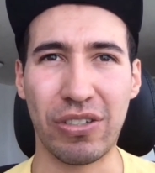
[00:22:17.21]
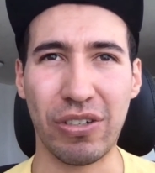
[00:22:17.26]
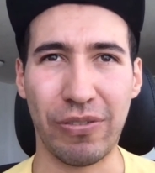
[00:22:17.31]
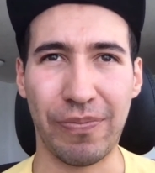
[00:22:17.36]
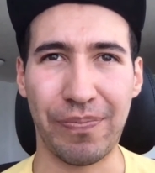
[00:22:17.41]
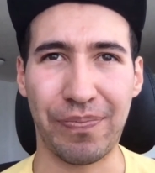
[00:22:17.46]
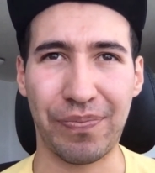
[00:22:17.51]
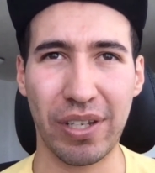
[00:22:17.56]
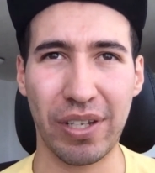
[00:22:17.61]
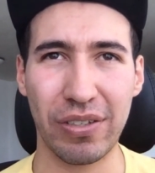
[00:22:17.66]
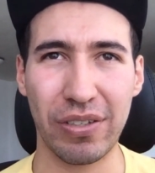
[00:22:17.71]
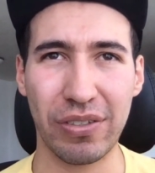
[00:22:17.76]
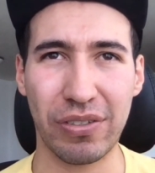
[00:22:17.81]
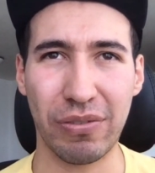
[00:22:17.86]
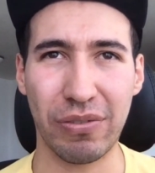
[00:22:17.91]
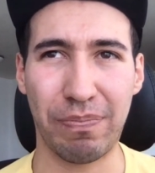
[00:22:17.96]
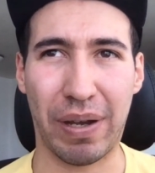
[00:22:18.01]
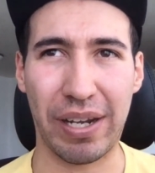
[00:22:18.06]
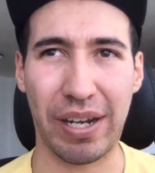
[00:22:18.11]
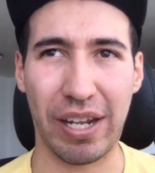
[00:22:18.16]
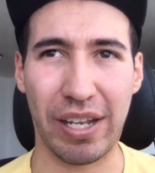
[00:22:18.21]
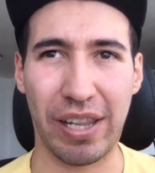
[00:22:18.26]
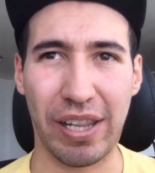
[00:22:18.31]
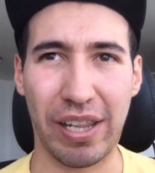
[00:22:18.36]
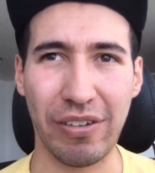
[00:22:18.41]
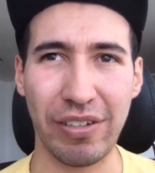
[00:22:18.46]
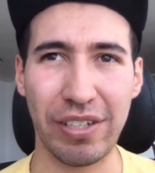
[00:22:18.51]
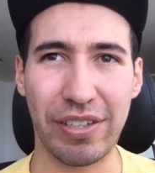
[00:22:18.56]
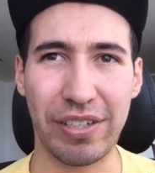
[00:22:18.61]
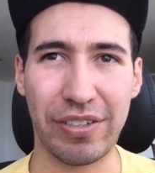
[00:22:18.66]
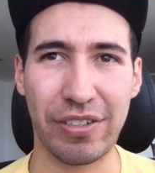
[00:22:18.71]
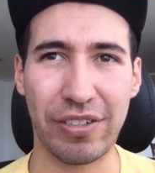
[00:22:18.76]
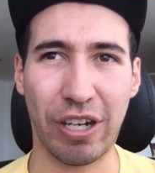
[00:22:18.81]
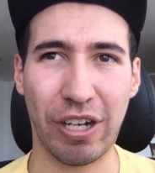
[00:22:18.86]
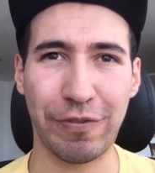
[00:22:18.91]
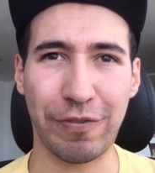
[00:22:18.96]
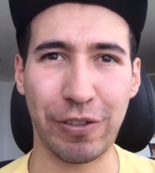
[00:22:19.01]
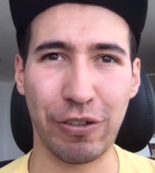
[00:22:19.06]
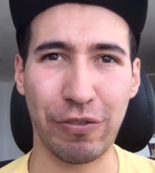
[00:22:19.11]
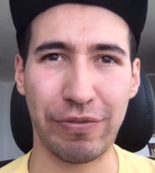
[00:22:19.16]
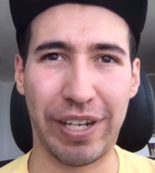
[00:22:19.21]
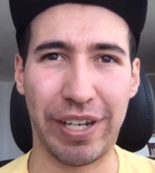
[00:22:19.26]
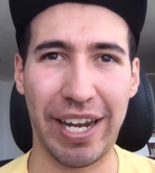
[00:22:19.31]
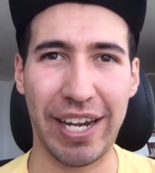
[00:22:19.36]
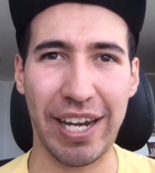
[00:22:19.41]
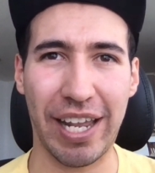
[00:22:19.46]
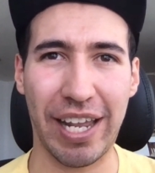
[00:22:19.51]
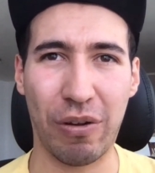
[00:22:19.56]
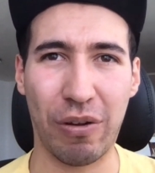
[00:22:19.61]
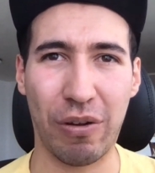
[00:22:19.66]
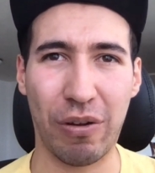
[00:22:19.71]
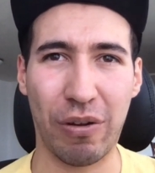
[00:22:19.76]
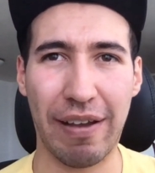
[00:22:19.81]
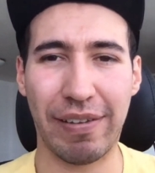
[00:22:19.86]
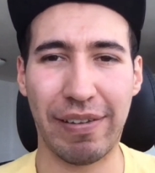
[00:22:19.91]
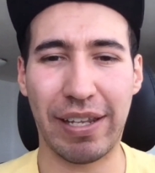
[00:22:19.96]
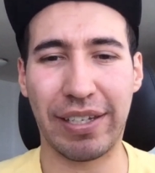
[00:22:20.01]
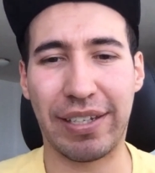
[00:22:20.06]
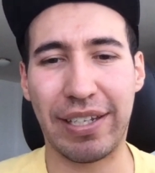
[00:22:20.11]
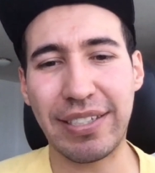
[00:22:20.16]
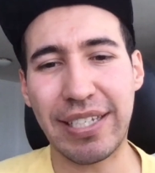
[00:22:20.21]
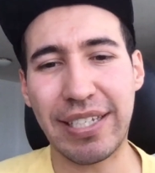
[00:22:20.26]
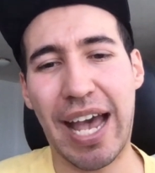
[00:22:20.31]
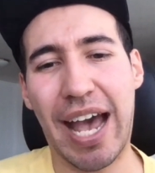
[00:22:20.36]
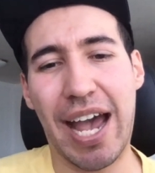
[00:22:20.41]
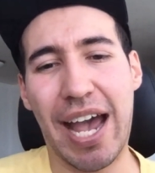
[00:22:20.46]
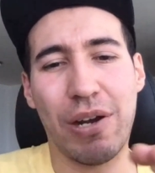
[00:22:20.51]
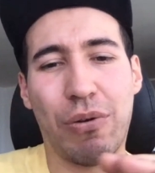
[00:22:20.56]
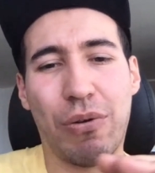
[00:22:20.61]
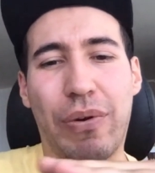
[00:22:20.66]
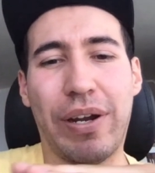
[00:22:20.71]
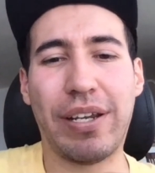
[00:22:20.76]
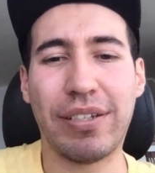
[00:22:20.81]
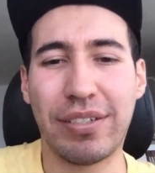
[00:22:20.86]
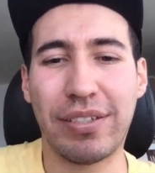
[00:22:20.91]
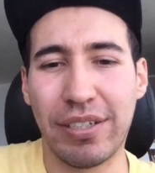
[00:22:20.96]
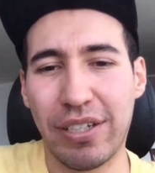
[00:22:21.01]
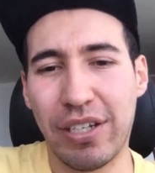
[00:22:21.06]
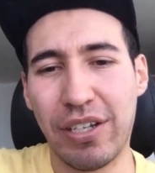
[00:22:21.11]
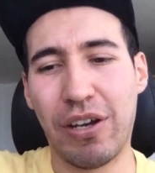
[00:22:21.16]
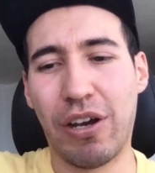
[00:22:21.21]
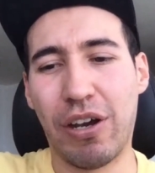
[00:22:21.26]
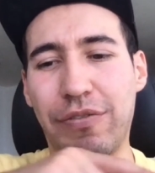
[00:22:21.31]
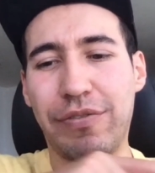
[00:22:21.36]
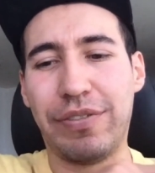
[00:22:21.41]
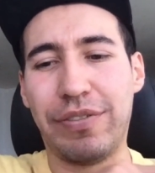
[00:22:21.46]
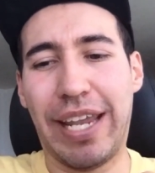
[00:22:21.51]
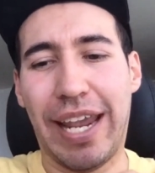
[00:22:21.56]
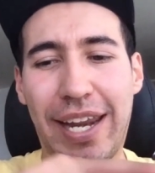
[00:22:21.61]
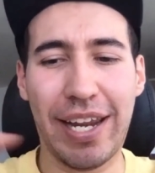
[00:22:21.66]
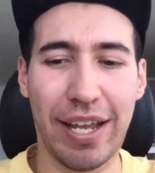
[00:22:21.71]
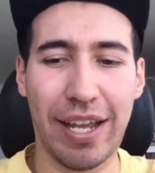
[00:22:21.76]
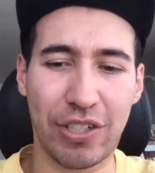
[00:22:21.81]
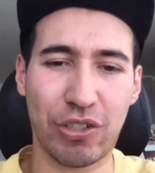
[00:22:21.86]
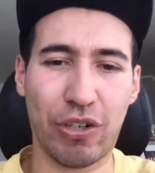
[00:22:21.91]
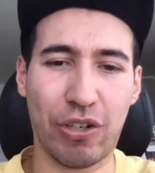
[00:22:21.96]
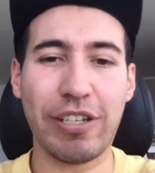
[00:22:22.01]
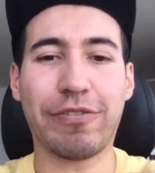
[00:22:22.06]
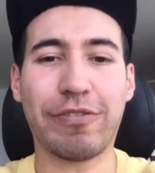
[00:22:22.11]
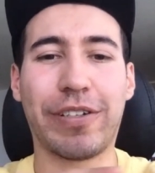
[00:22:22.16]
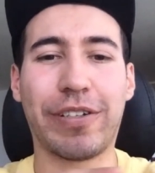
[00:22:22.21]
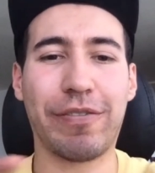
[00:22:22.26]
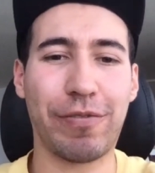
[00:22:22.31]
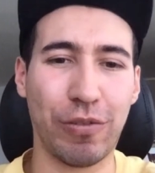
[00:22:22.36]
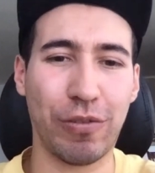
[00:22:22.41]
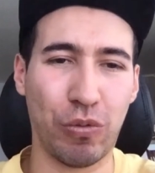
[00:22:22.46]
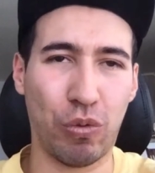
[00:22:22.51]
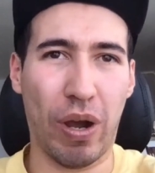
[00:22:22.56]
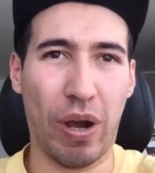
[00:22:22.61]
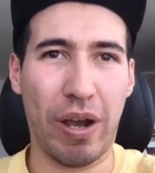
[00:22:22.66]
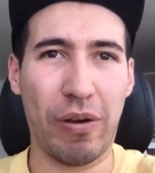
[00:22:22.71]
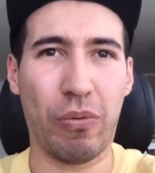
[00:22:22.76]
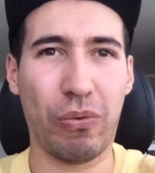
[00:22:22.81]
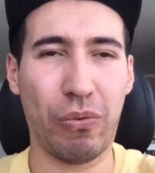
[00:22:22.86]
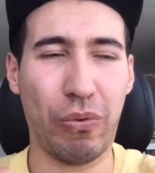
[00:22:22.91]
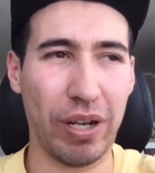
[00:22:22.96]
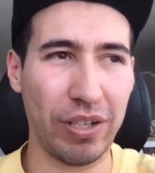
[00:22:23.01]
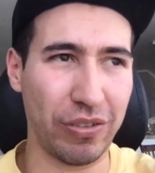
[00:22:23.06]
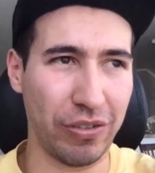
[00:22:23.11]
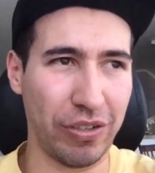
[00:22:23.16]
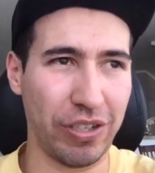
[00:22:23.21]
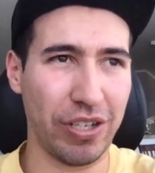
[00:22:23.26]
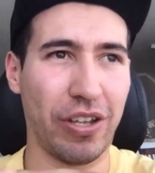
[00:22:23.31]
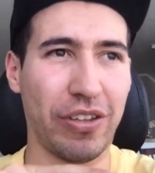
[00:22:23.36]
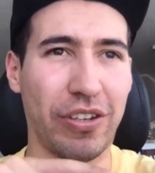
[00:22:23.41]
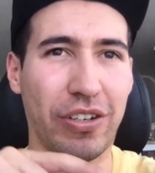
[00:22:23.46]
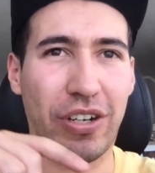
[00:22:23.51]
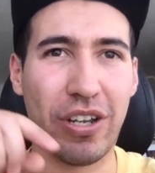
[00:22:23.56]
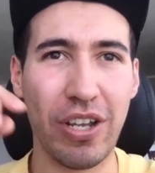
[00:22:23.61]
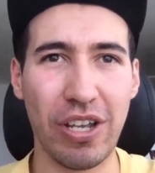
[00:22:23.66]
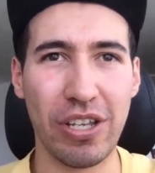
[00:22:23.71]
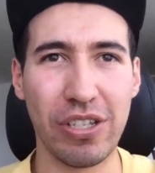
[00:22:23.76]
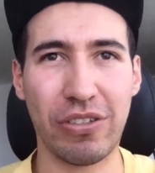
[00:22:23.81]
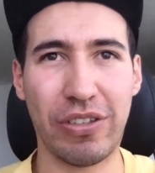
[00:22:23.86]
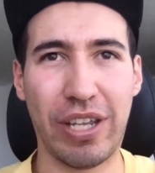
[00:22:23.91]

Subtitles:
So by allowing the transfer of data, we have like these highways of data transferring from one way to the other.